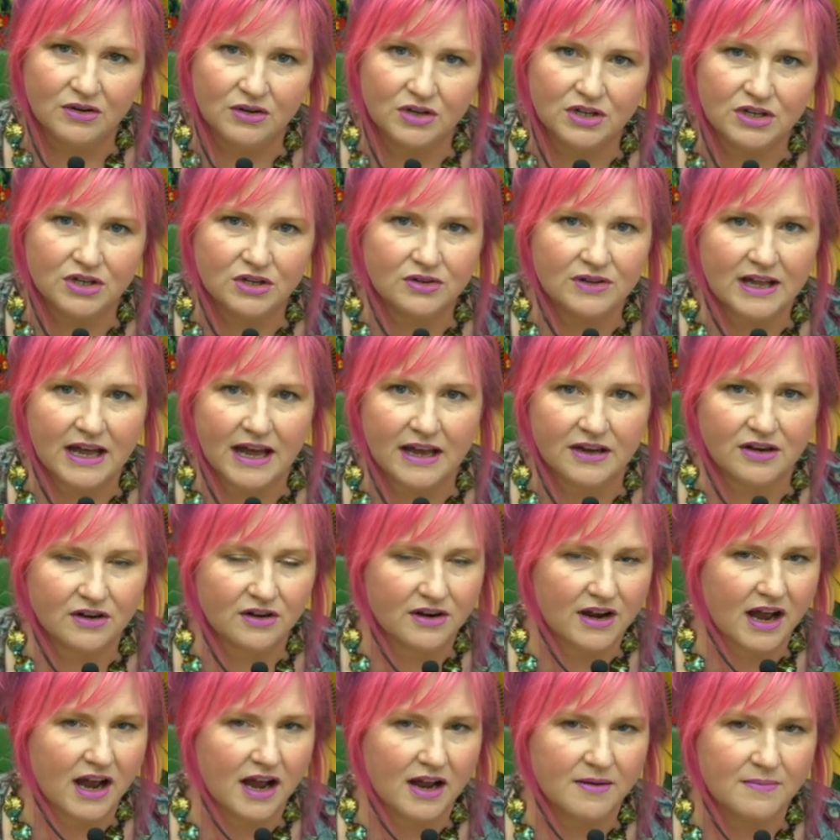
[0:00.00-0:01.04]
You can do that. You're
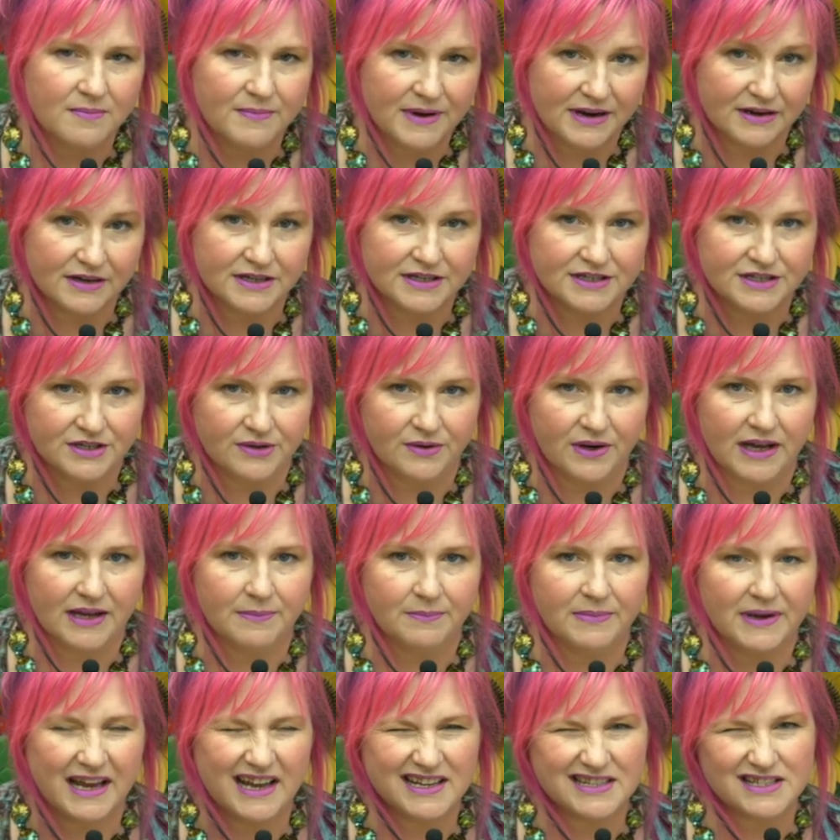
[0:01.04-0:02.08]
not married to it
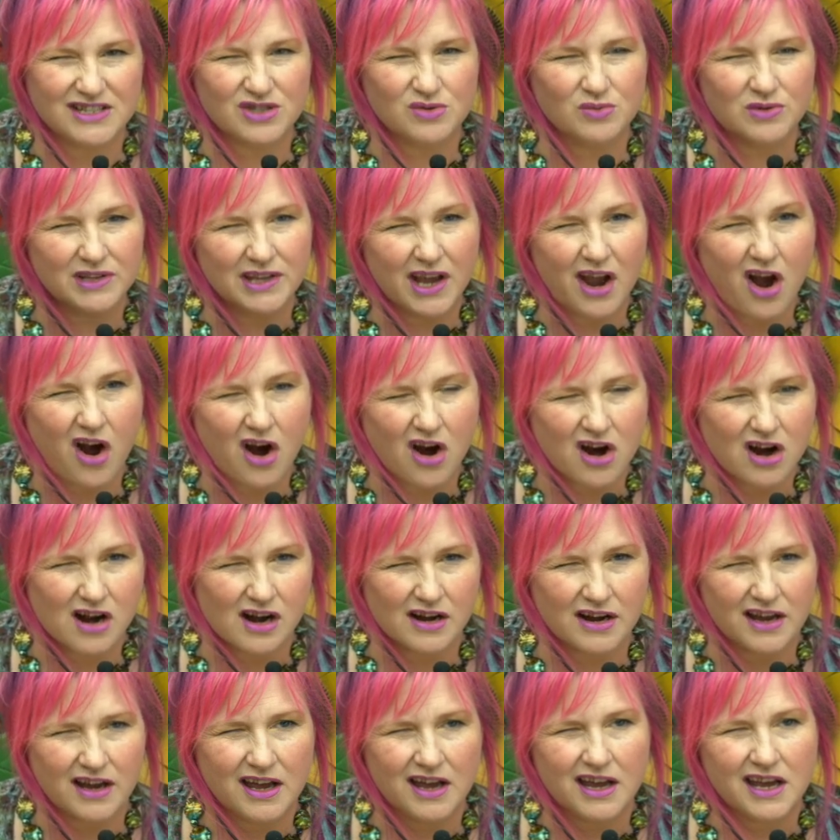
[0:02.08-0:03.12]
because it's really
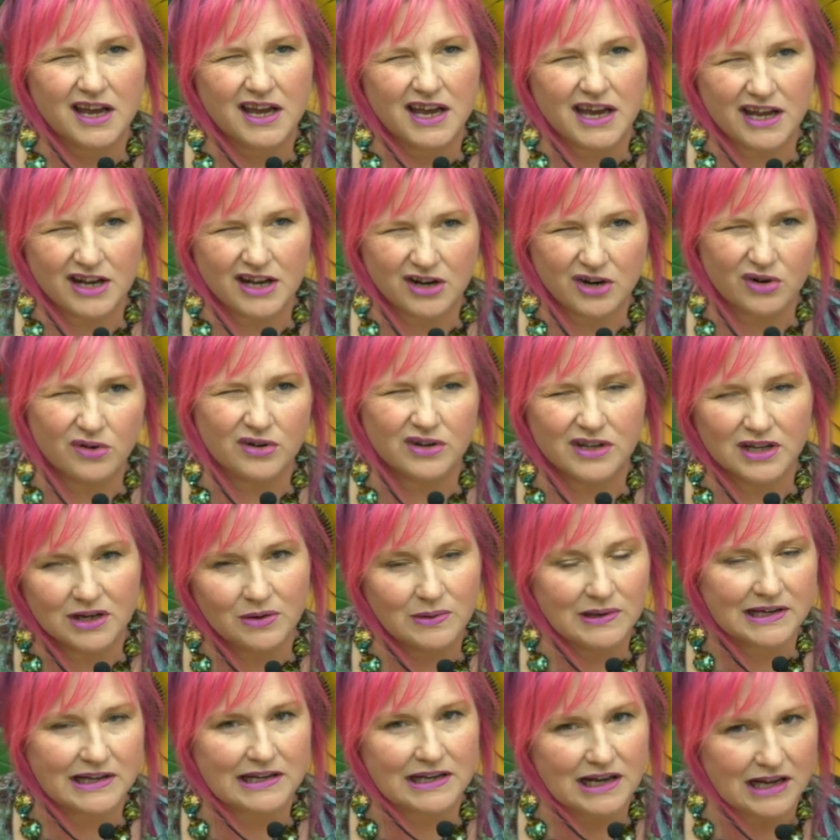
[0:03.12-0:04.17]
hard. In acrylic,
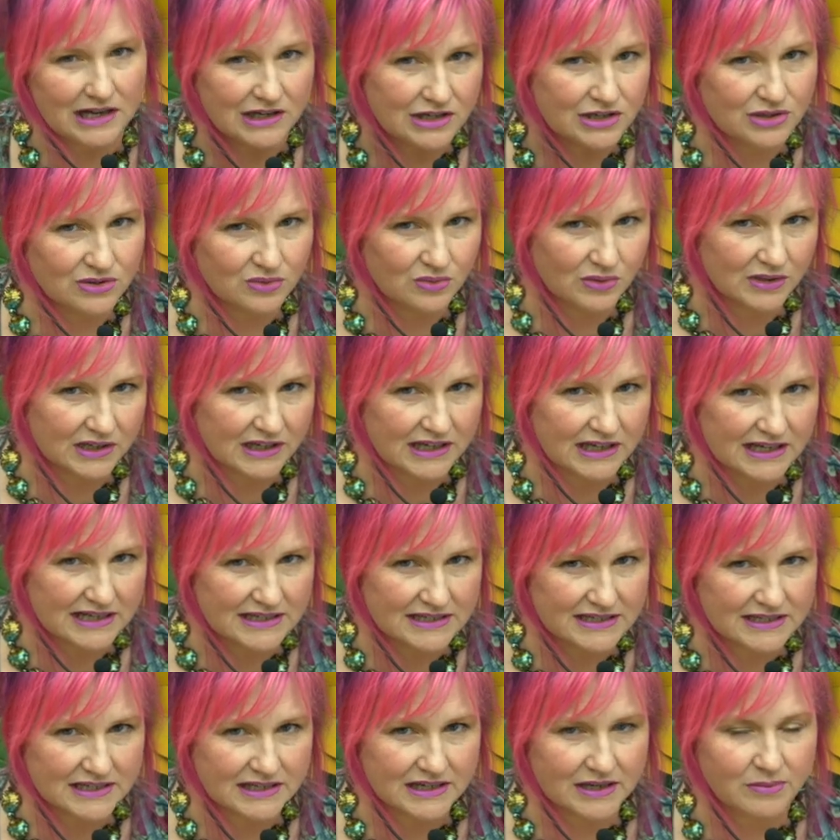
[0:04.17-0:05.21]
we can undo really
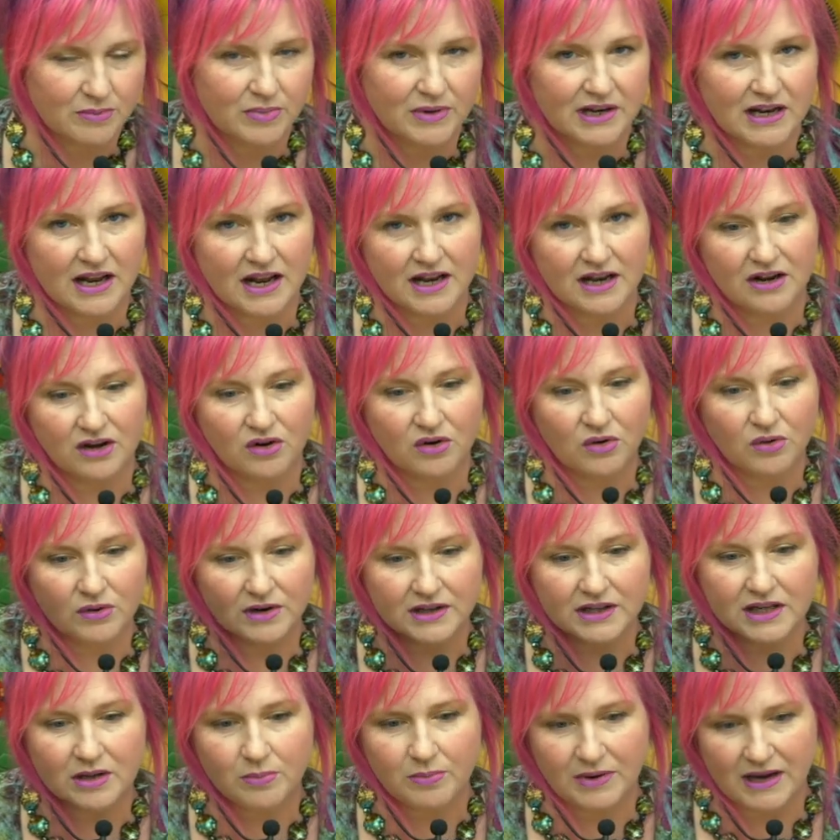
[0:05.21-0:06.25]
easily, but an
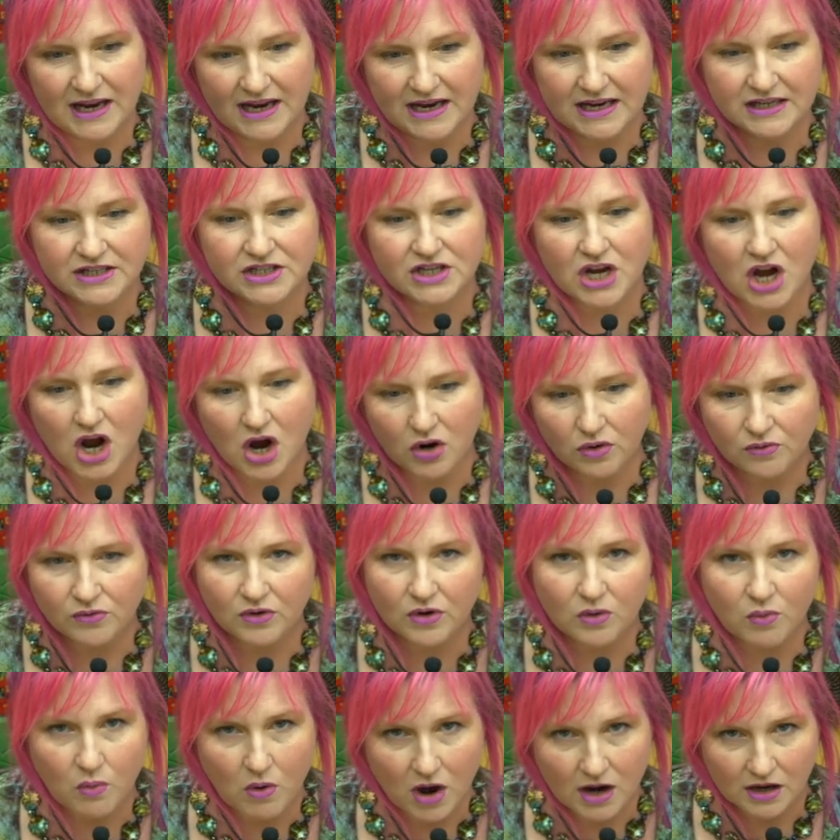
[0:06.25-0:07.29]
acrylic paint
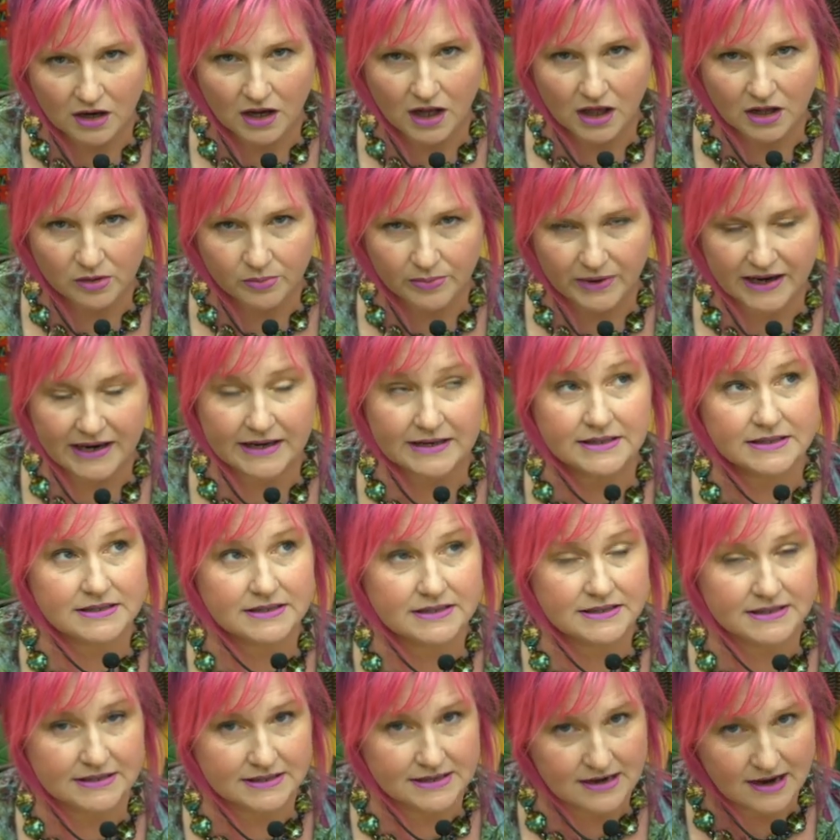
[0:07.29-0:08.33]
over watercolor paint
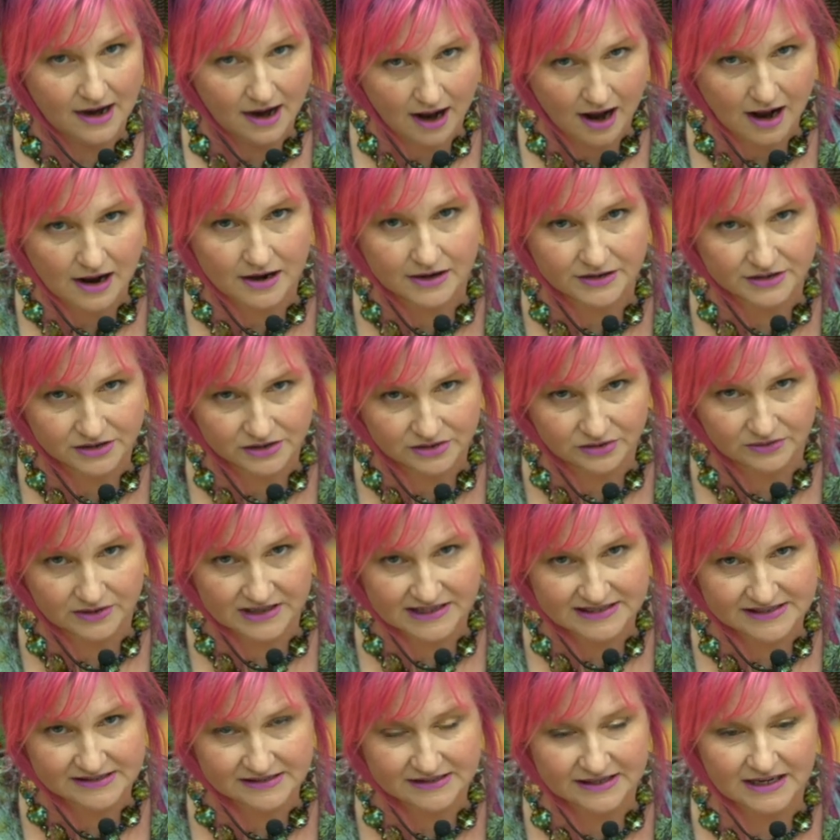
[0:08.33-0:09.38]
does not undo
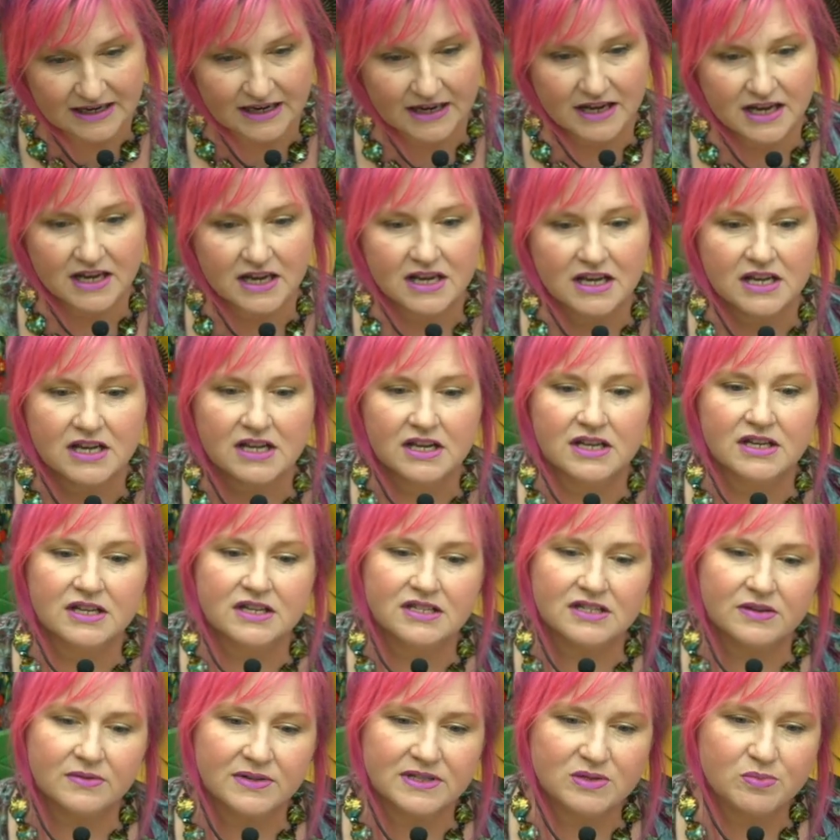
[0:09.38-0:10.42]
easily.
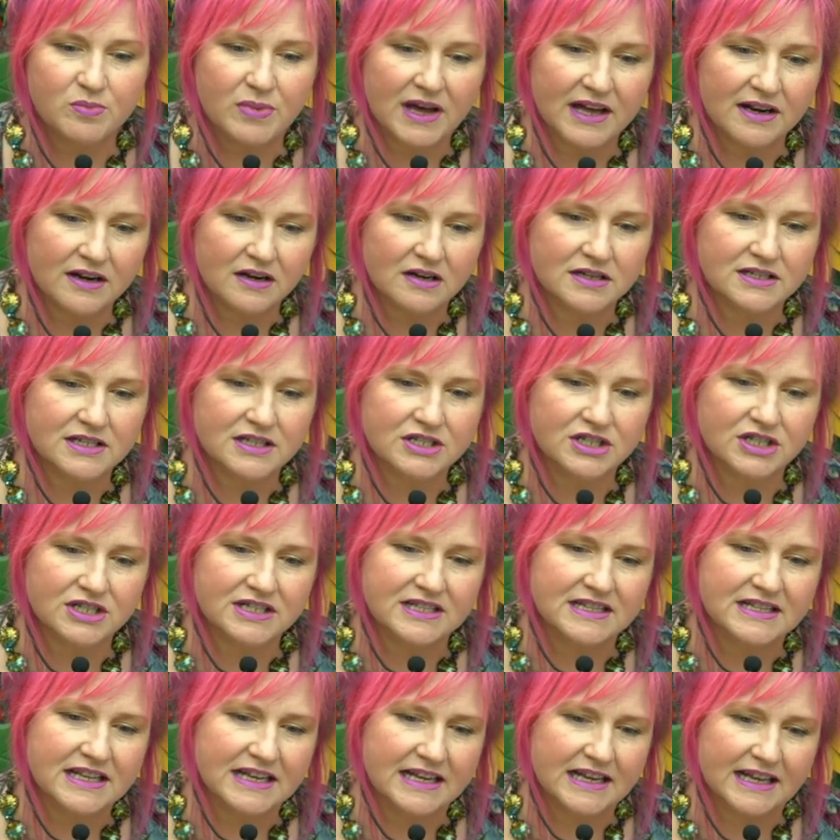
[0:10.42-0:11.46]
So it's better to
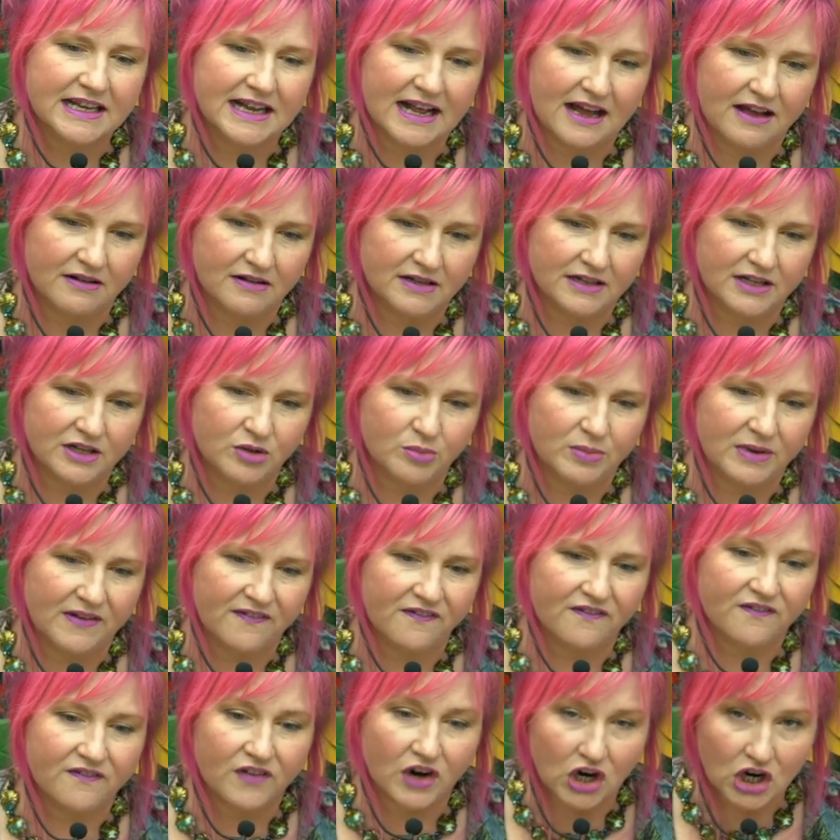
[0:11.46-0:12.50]
just think it out a little bit
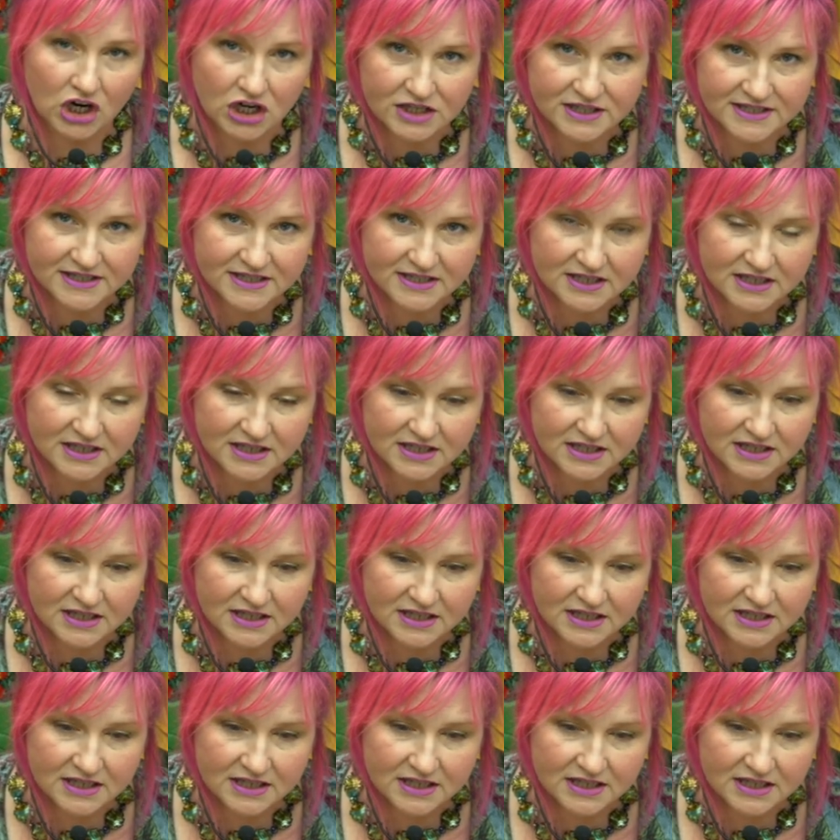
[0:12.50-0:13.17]
first